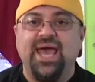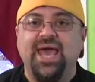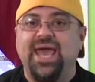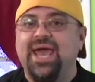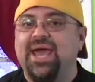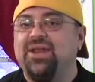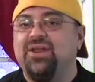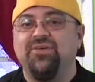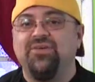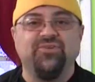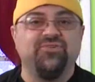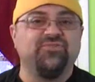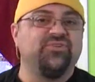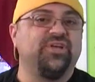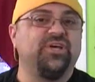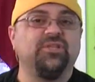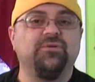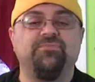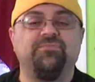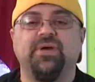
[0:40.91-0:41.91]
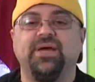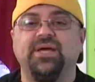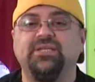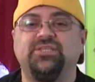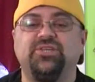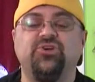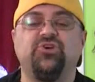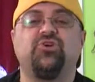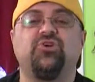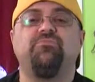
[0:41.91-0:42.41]
And there's another
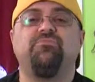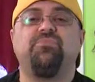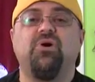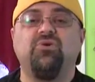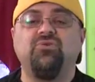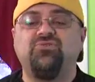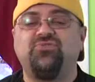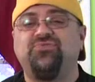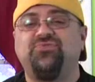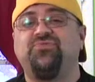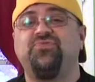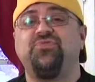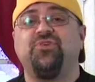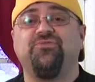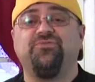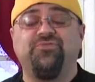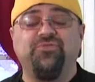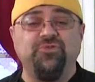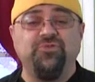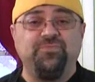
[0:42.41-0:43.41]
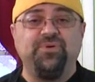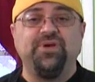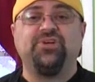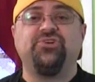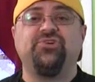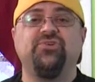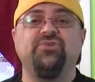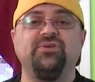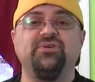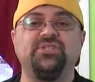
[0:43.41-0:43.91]
place that you can post your food
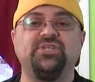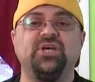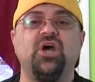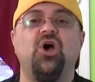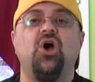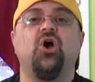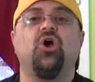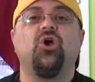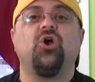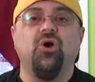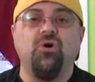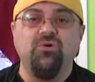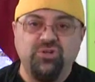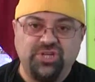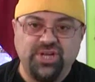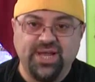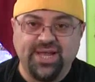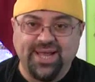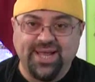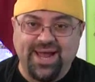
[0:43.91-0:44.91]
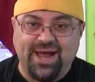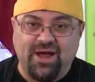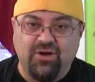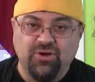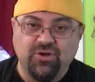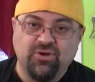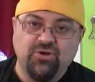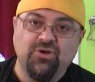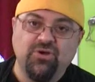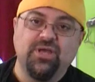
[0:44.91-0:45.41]
pictures. Go check it
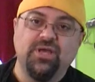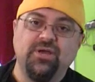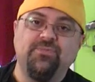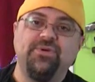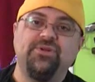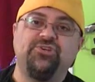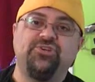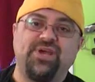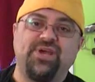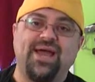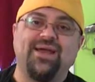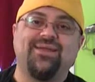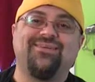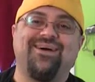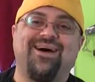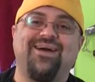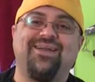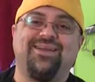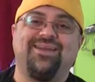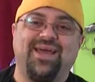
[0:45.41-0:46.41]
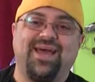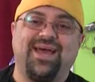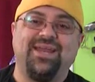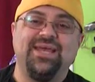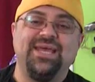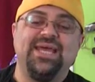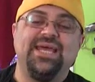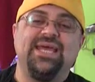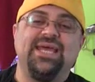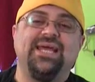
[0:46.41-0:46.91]
out,
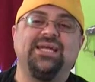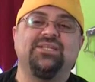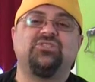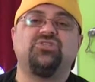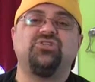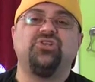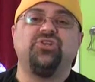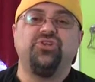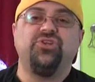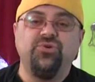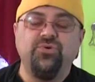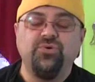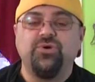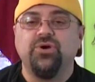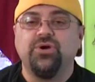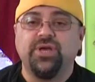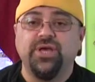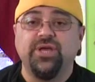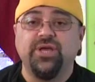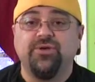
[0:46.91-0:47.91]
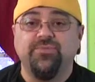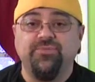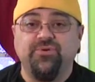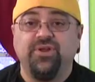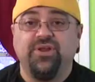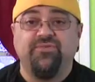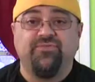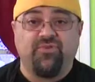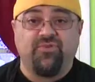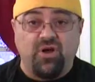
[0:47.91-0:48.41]
cookingwithjack.net. It's the new cooking
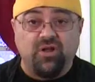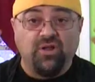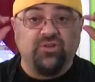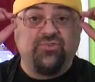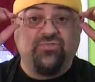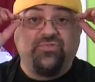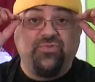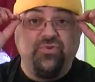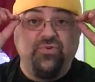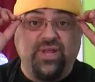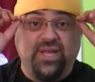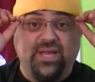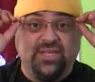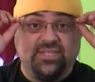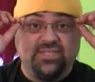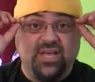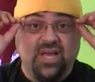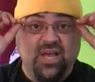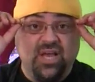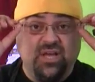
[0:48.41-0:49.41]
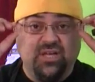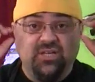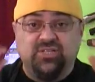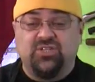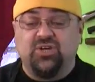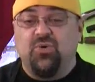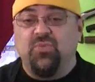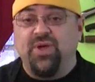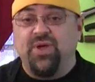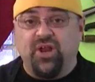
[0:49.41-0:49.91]
community for all us foodies.
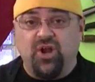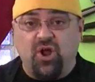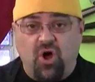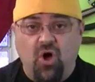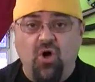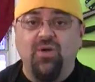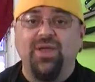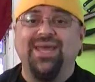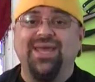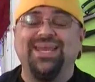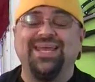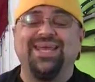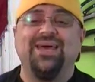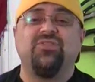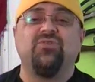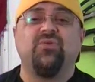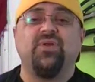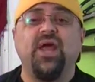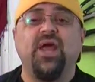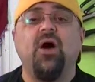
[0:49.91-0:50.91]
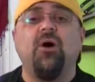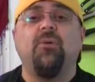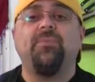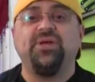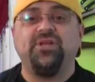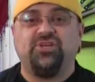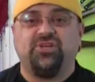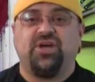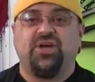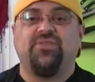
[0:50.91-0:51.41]
So we can all get together and
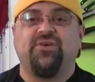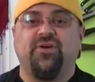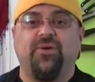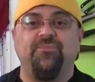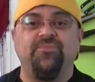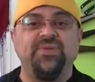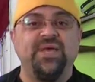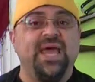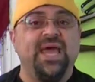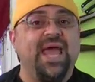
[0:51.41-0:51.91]
help each other.